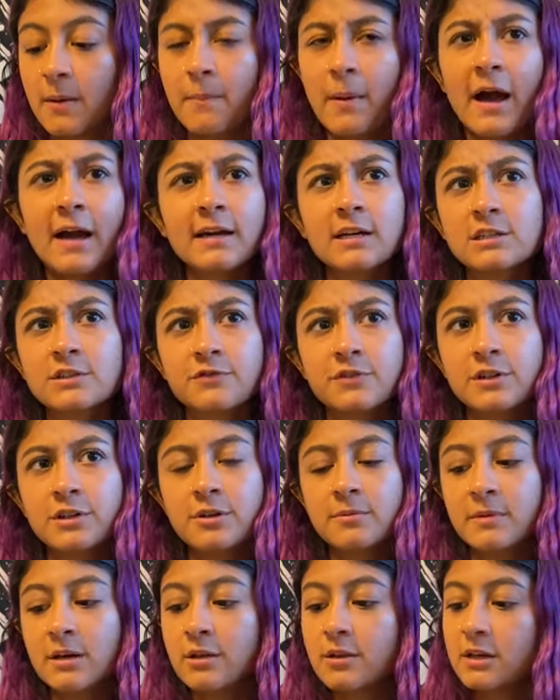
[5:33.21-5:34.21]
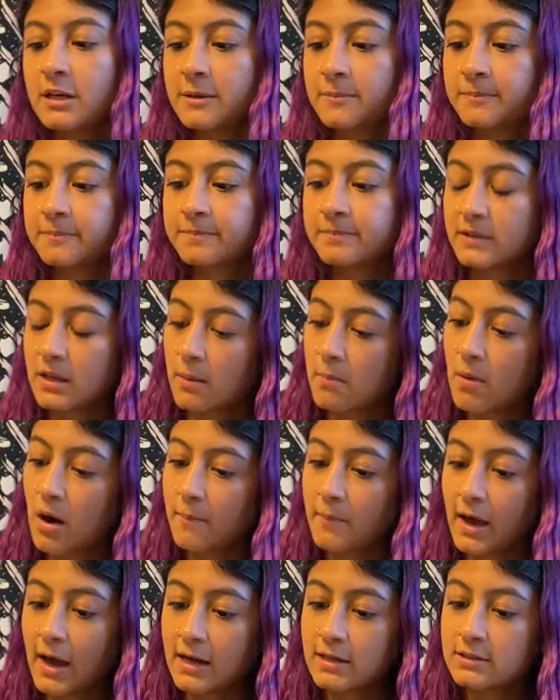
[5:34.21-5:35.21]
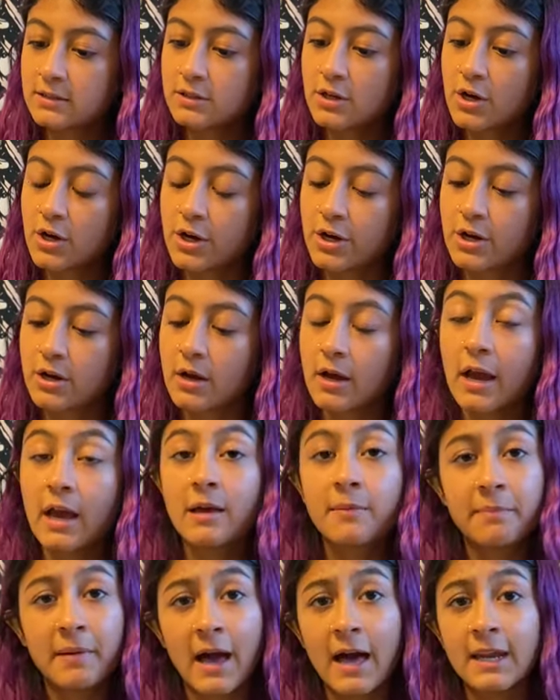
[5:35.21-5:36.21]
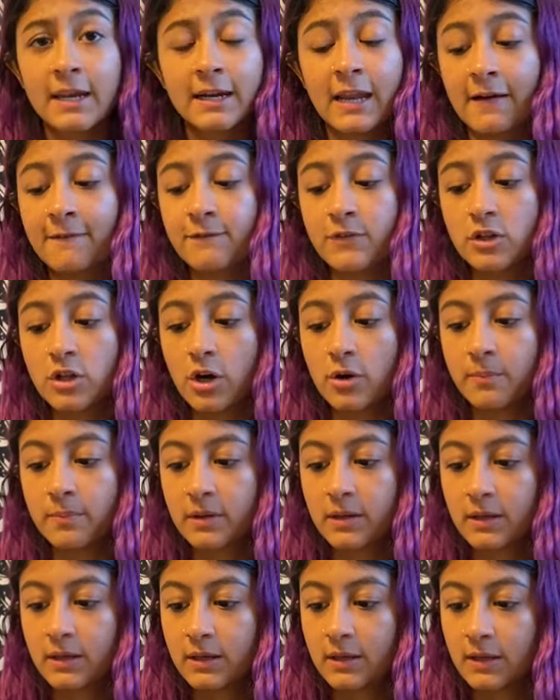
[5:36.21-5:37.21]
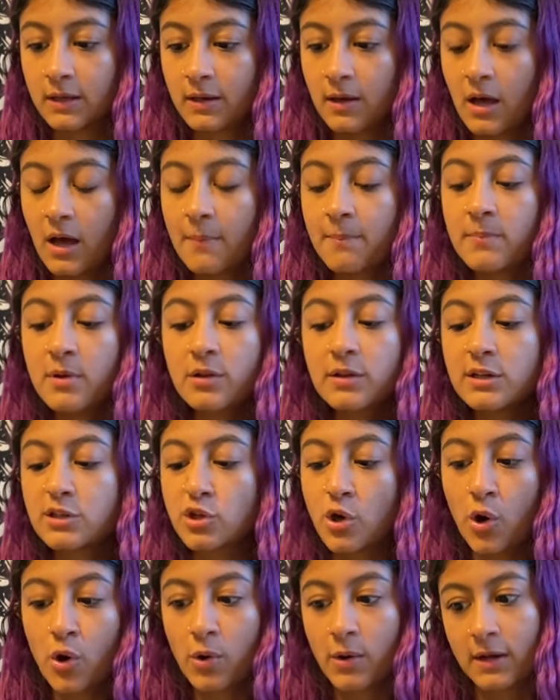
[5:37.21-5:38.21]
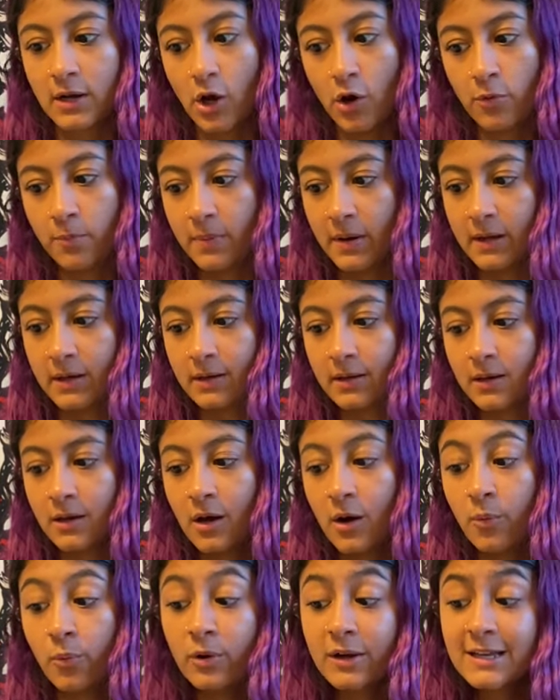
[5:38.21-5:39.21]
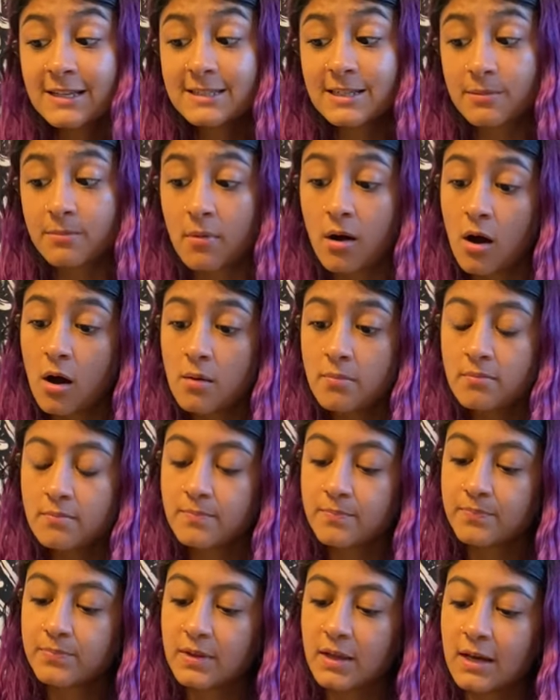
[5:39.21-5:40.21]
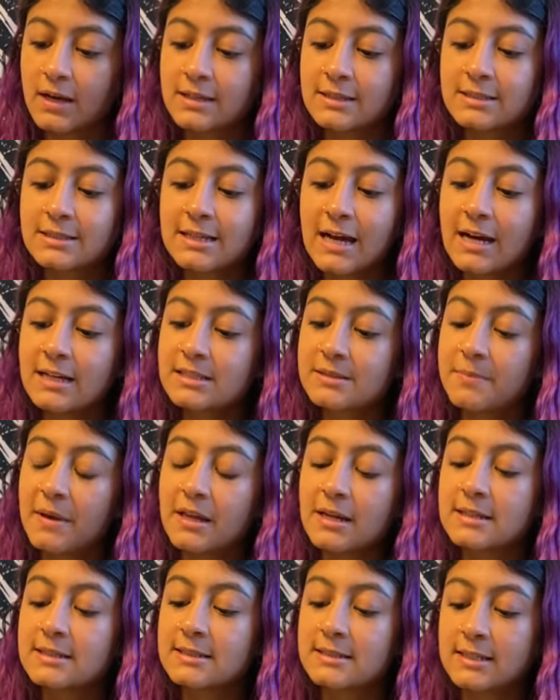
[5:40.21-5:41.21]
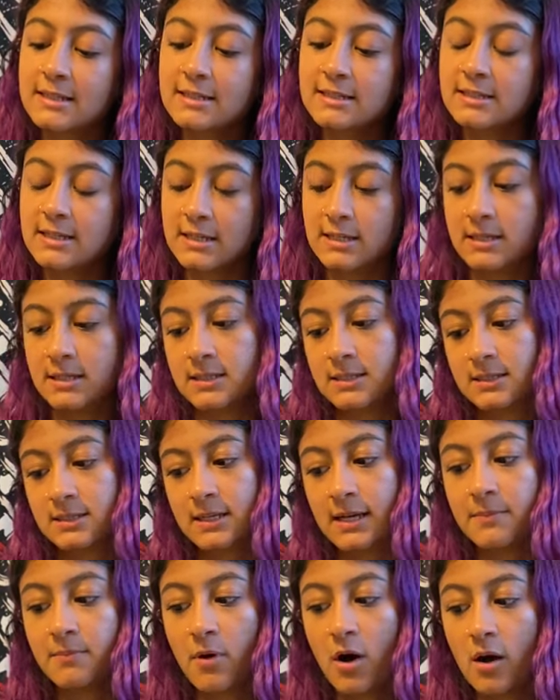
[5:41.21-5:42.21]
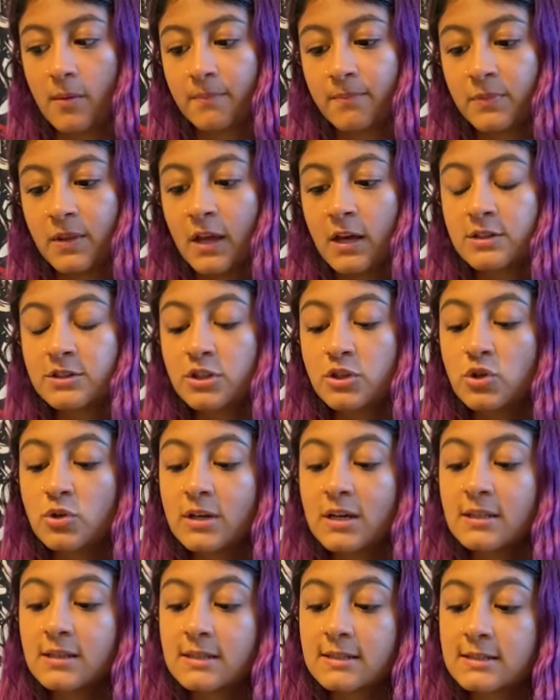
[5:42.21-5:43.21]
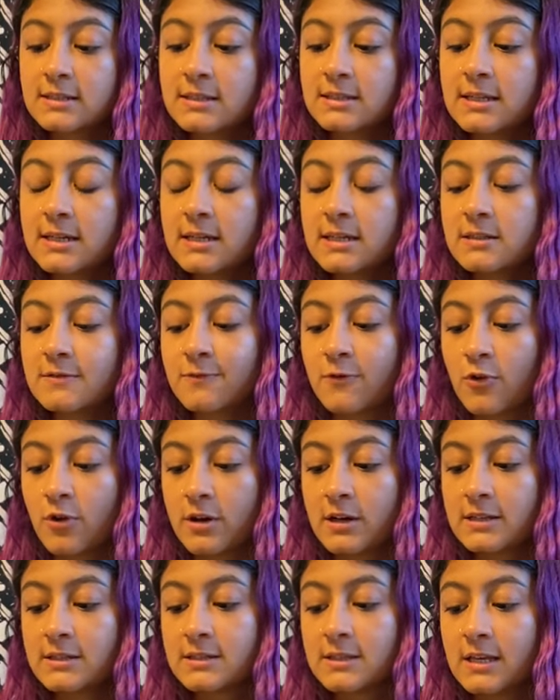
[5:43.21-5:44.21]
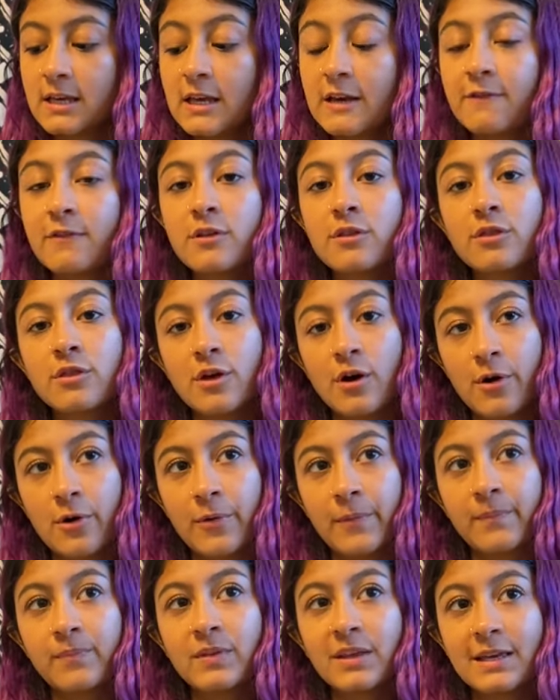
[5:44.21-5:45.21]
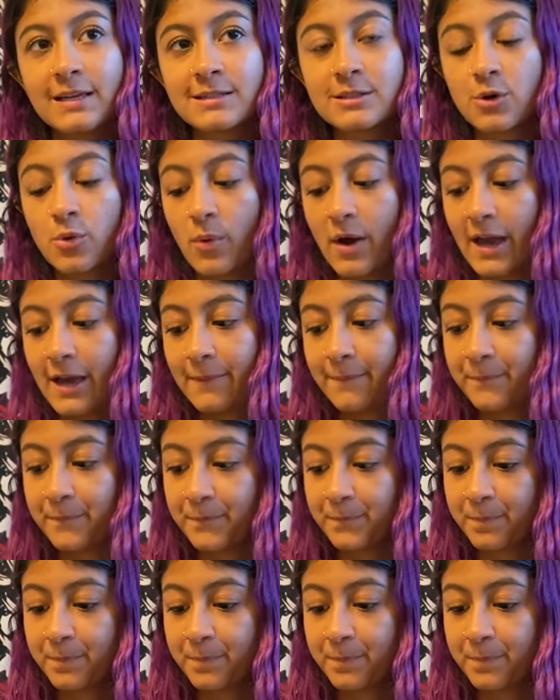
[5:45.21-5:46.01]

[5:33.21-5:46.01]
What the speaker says: "Package for you, Millie." Mom handed her a padded envelope. Millie tore it open. "What is it, Mom?" "Dad's made a CD," said Mom, "so you can listen to his voice even though he's away."